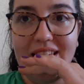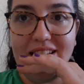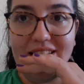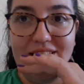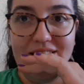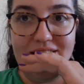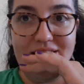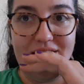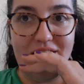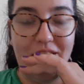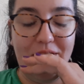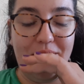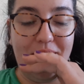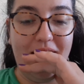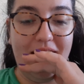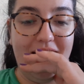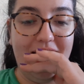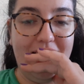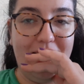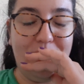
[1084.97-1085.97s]
So
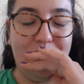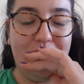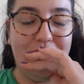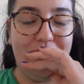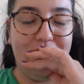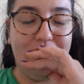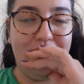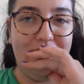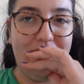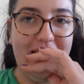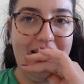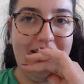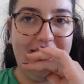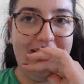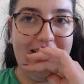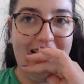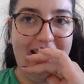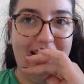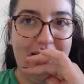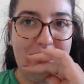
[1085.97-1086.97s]
I am
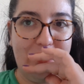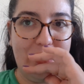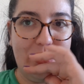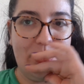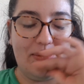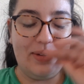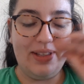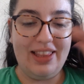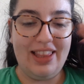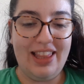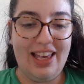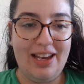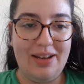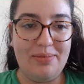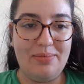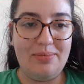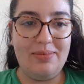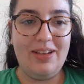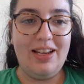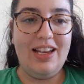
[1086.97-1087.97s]
very happy with
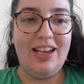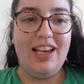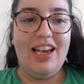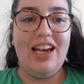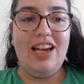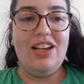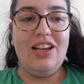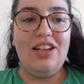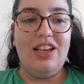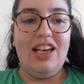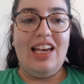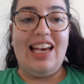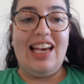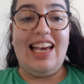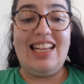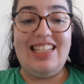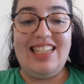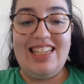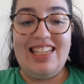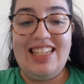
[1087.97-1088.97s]
them.
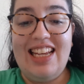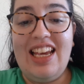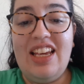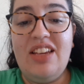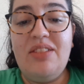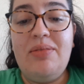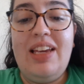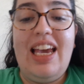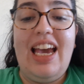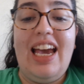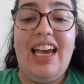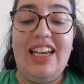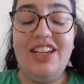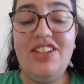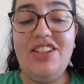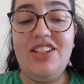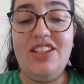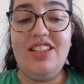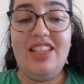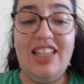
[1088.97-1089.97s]
It did take me
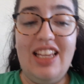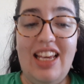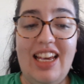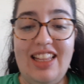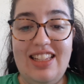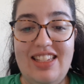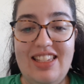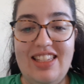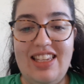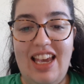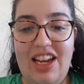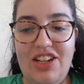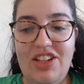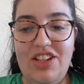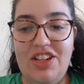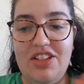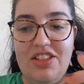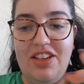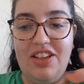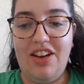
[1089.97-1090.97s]
ages to get the
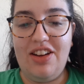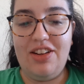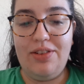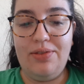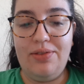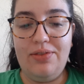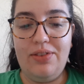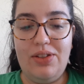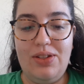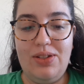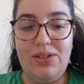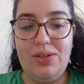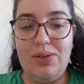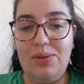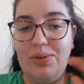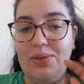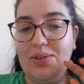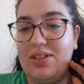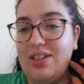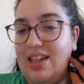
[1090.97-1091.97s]
sketches kind of
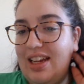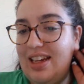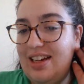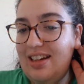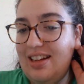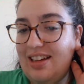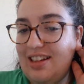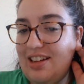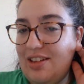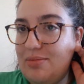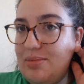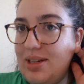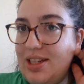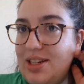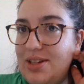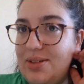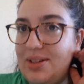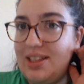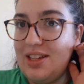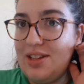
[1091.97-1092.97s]
sorted, like I've been
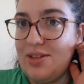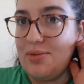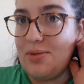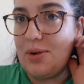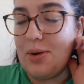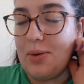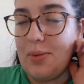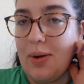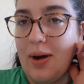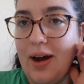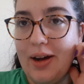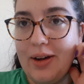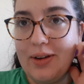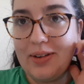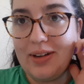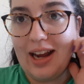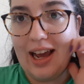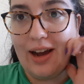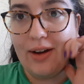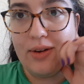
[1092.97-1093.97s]
doing this for a while
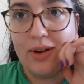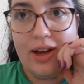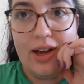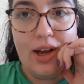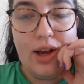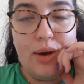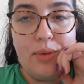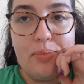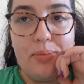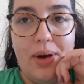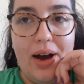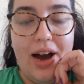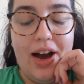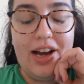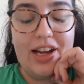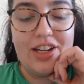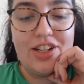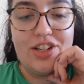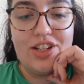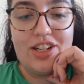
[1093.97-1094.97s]
now, but
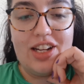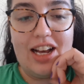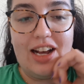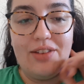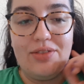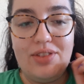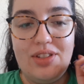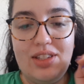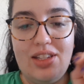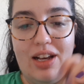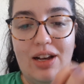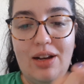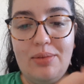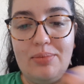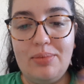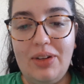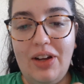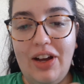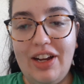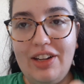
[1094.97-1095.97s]
I should have
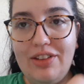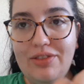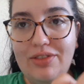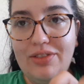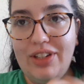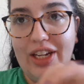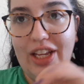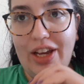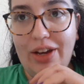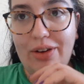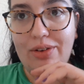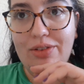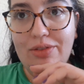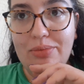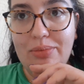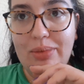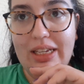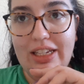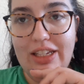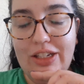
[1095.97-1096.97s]
some kind of video of
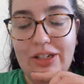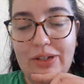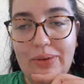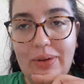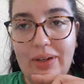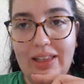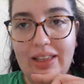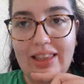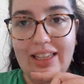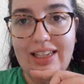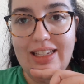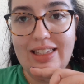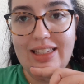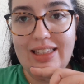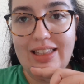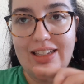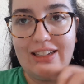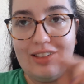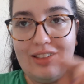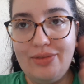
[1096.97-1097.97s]
me doing this
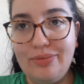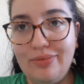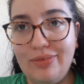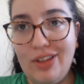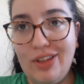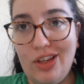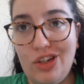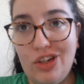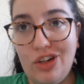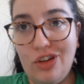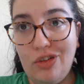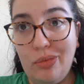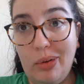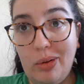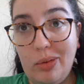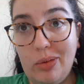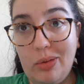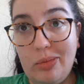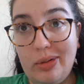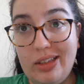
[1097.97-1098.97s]
that you should have
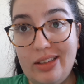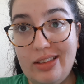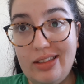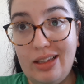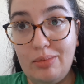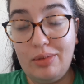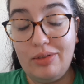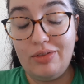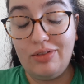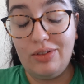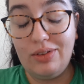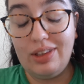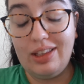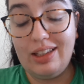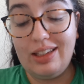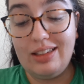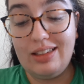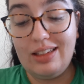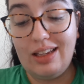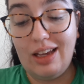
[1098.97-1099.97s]
probably seen before
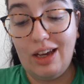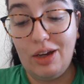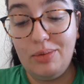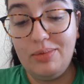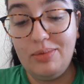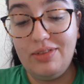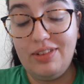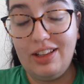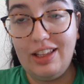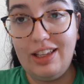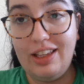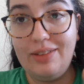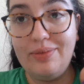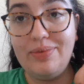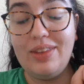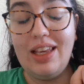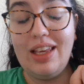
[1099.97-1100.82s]
this, hopefully.